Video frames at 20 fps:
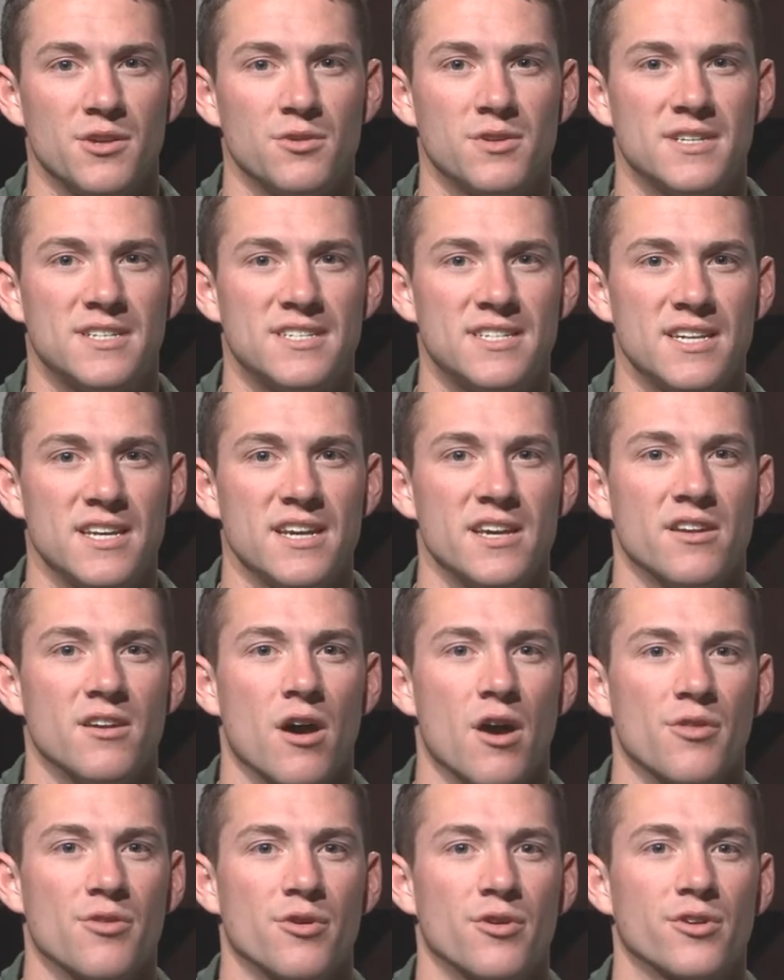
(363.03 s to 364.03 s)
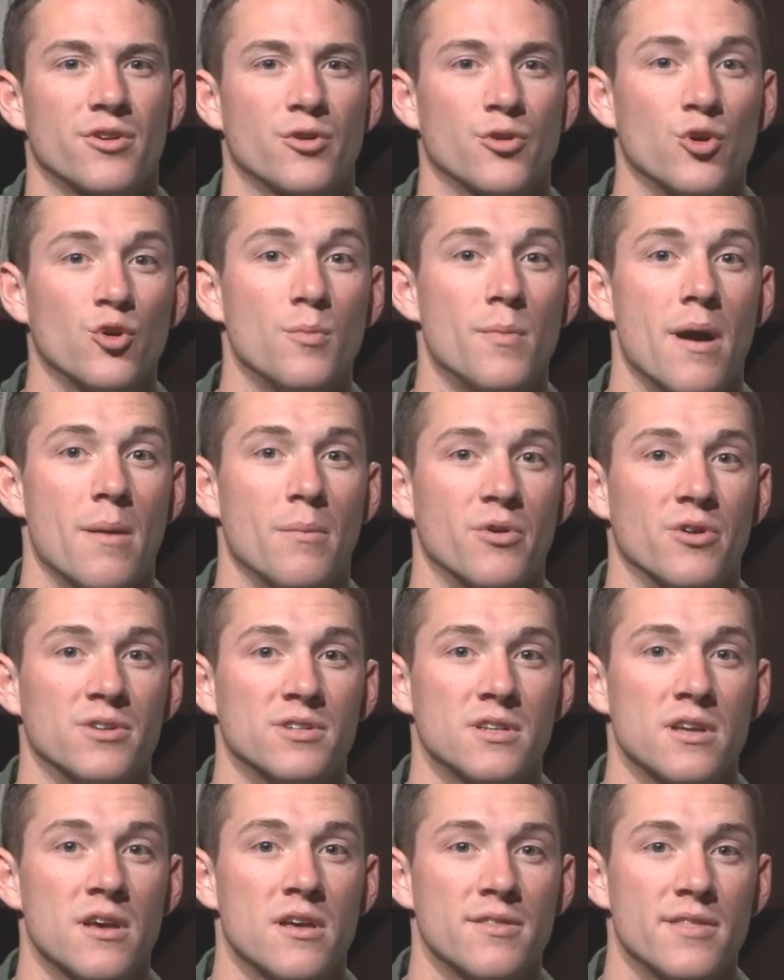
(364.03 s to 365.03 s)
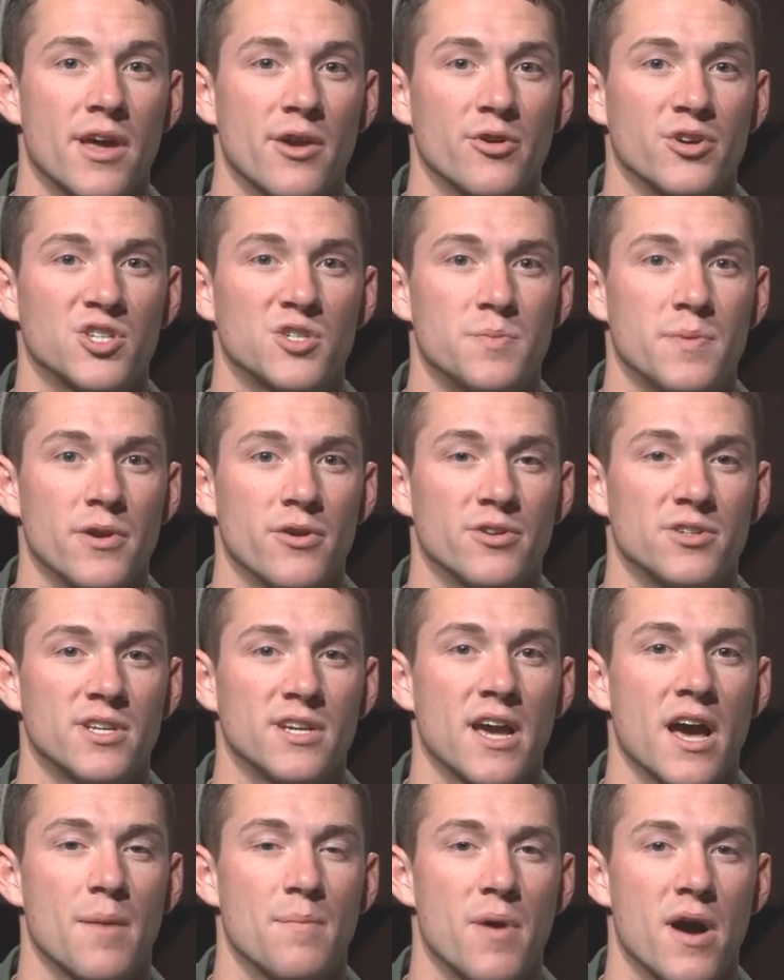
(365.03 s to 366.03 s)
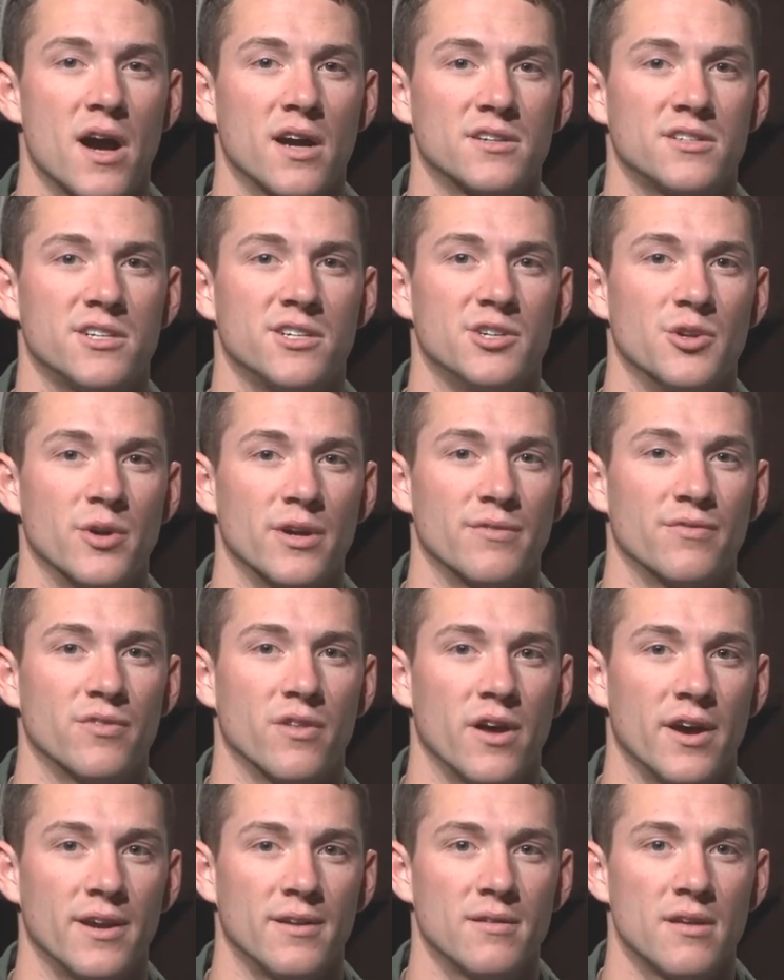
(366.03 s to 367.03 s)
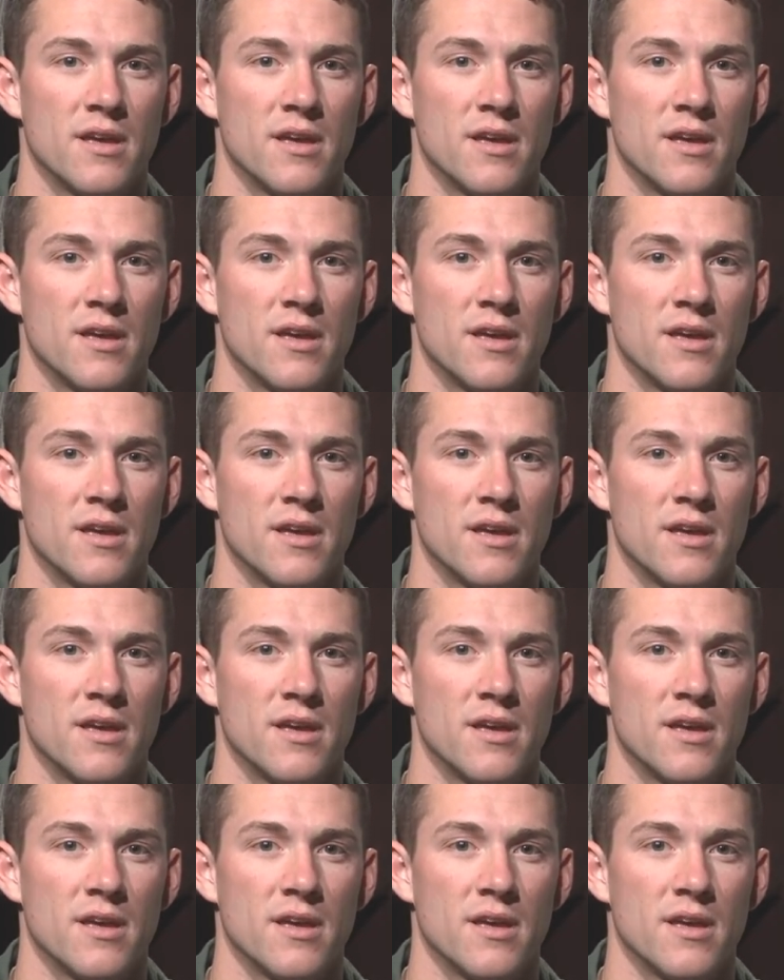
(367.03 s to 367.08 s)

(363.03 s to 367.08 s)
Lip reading: could see in other crew members that are experiencing hypoxia during flight.